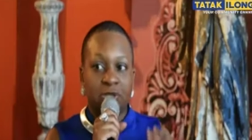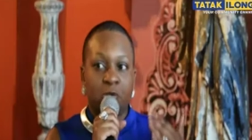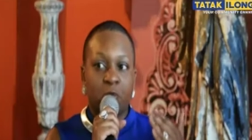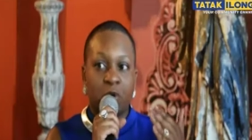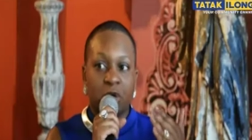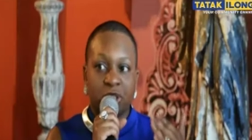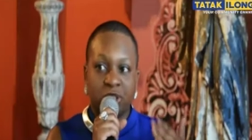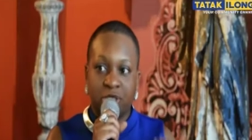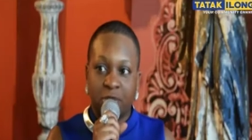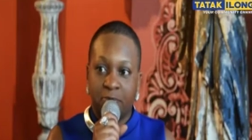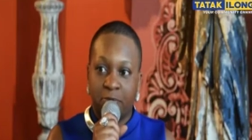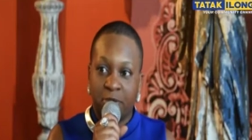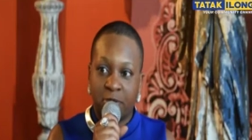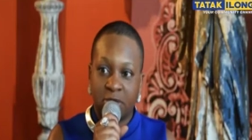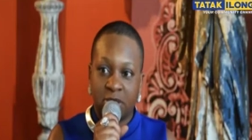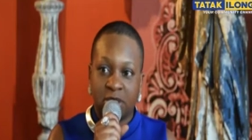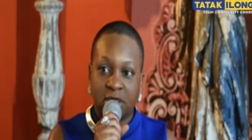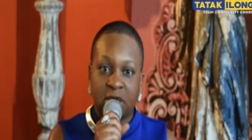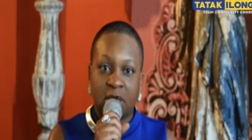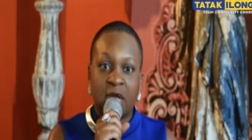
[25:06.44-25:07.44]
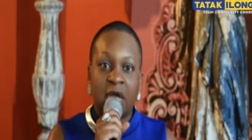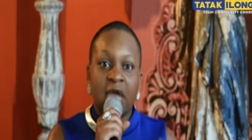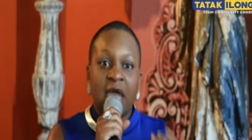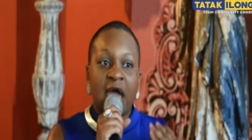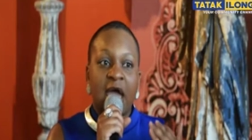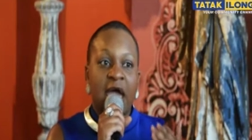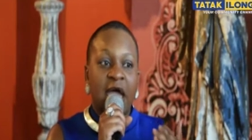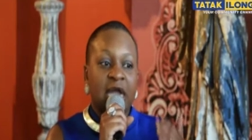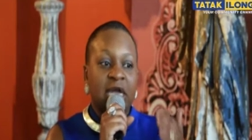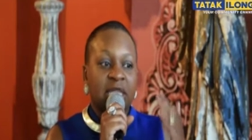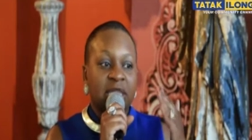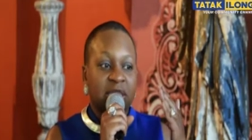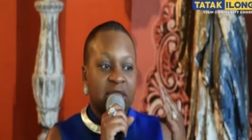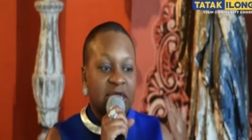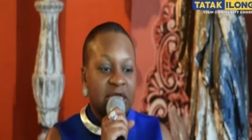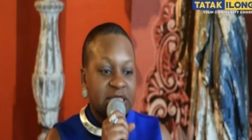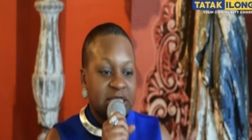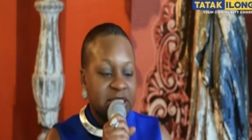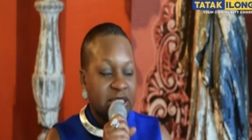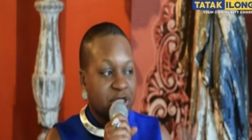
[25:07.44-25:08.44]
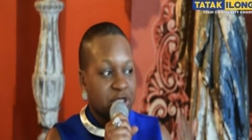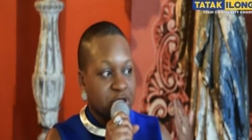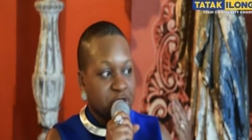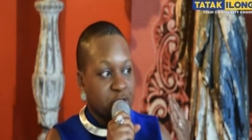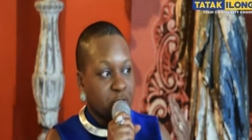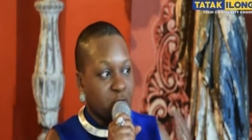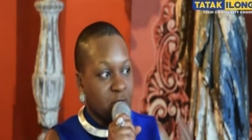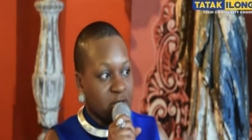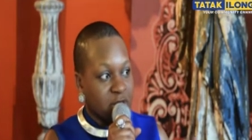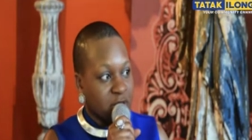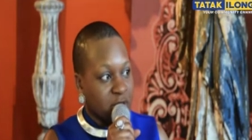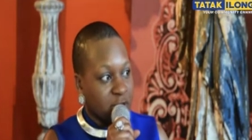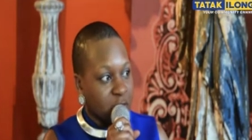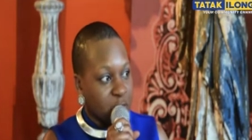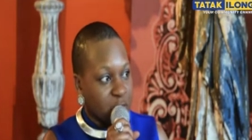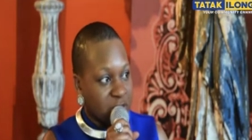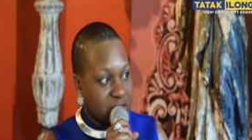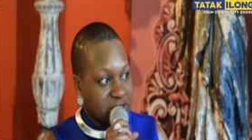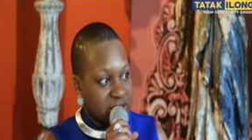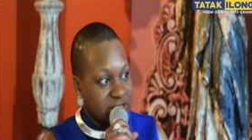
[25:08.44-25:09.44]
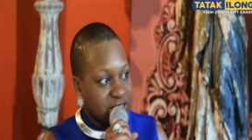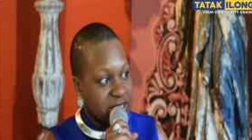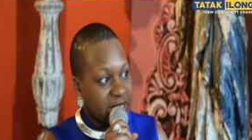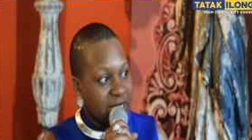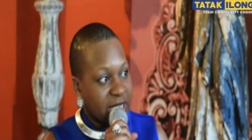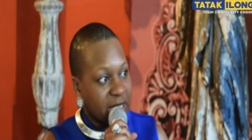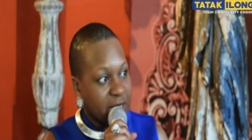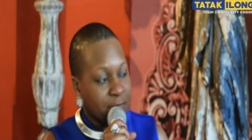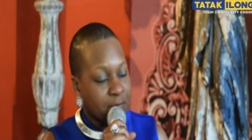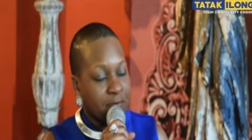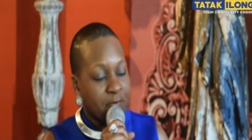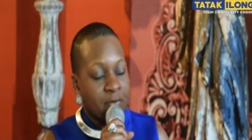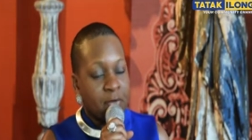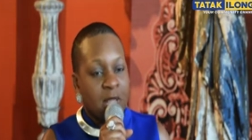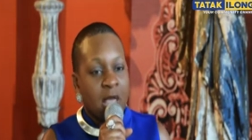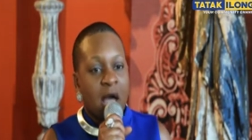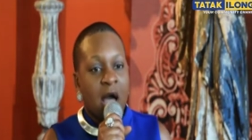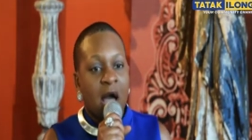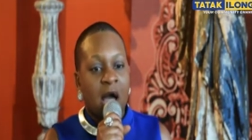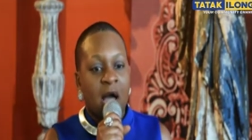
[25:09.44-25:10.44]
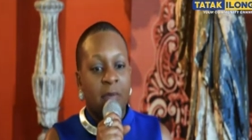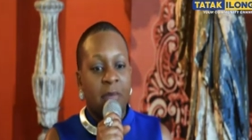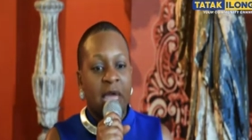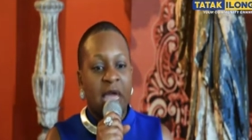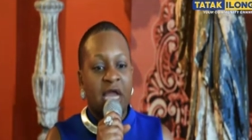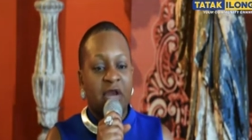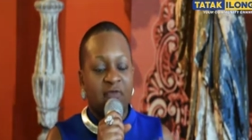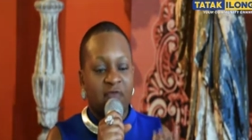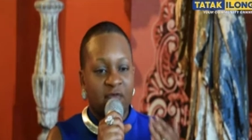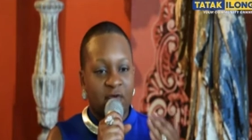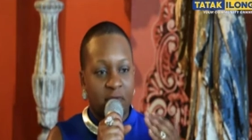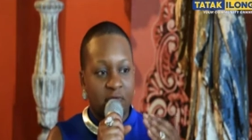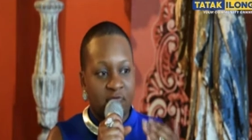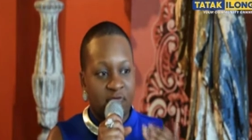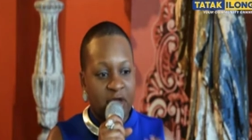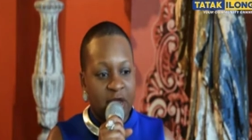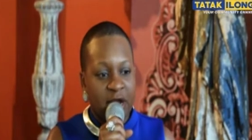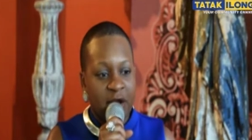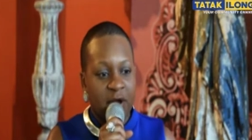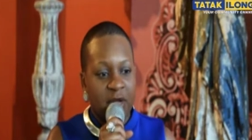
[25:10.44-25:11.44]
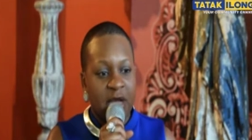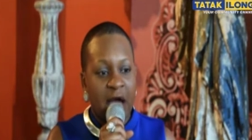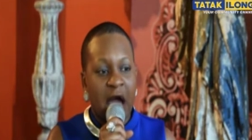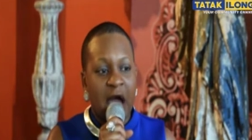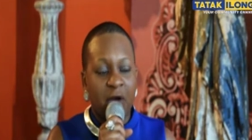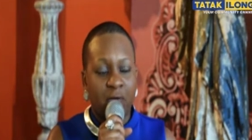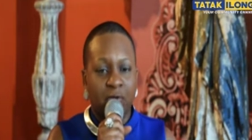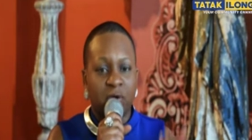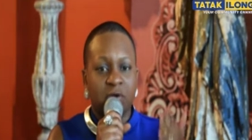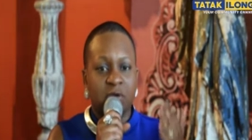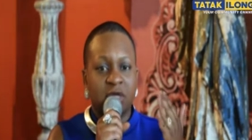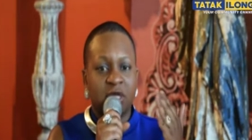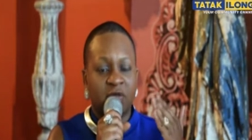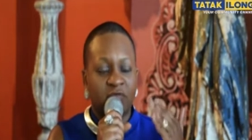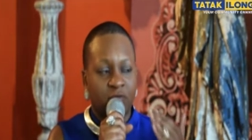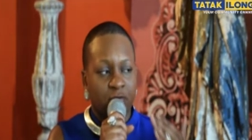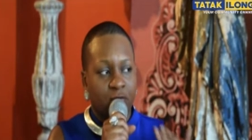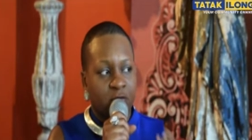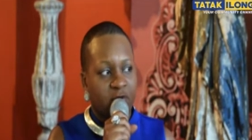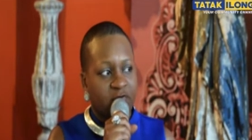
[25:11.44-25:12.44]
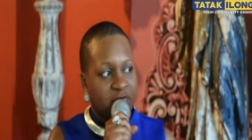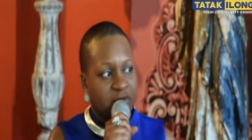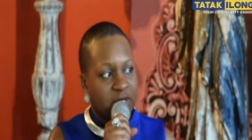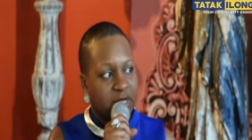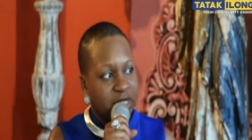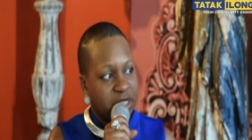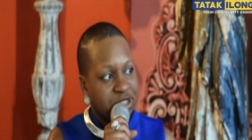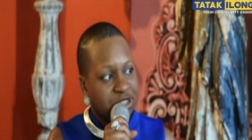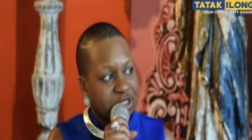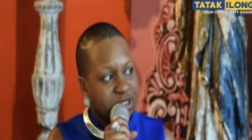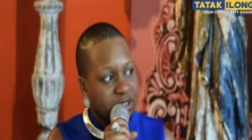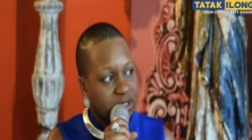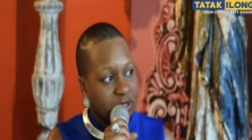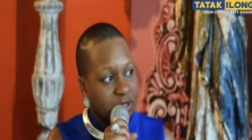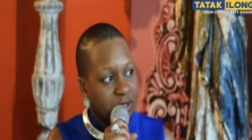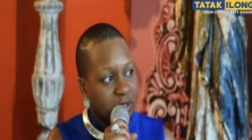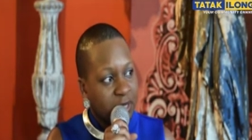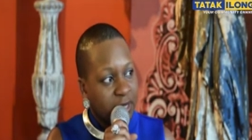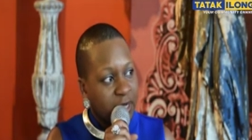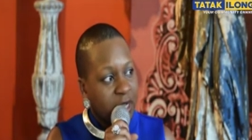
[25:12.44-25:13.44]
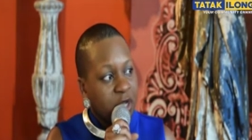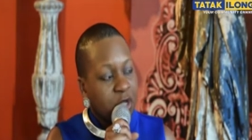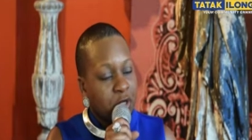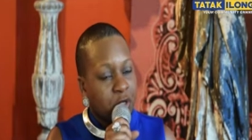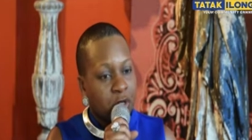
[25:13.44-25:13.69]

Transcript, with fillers: worship music and listen to what the Lord is saying. Um, and from there, God will give you revelation. You